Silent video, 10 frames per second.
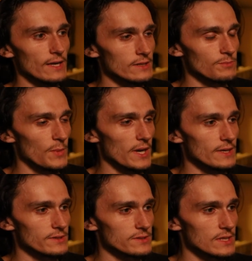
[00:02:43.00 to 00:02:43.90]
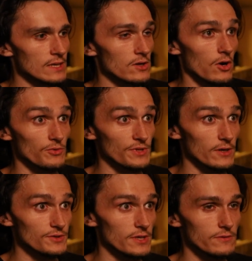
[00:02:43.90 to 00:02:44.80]
and made a scene called
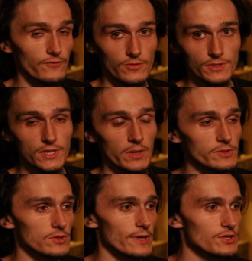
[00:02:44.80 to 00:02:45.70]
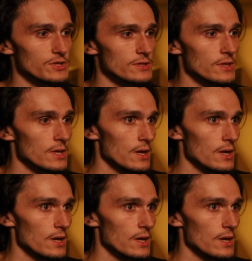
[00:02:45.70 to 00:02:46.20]
Delta for this demonstration.